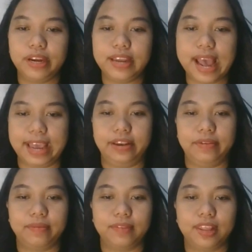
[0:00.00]
9.
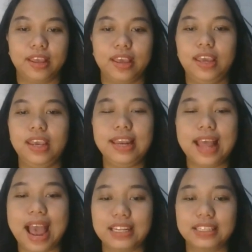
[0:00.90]
In
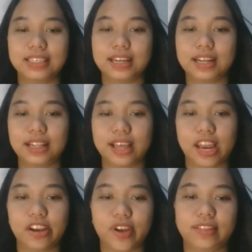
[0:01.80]
Hansel
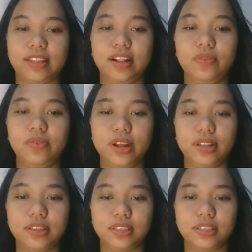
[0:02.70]
and Gretel,
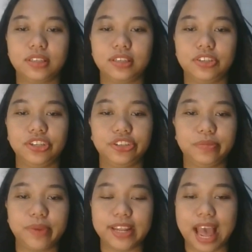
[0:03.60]
what does the
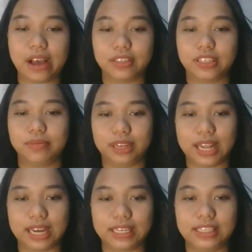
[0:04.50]
gingerbread house
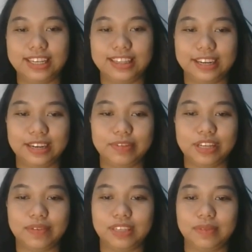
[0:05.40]
symbolize in terms
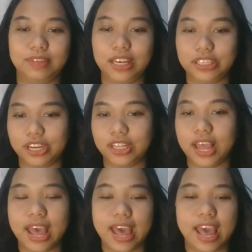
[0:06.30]
of temptation
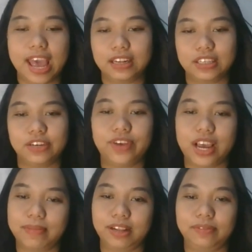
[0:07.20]
and
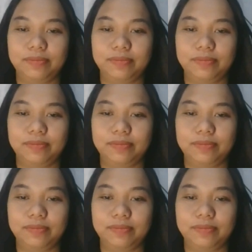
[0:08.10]
survival?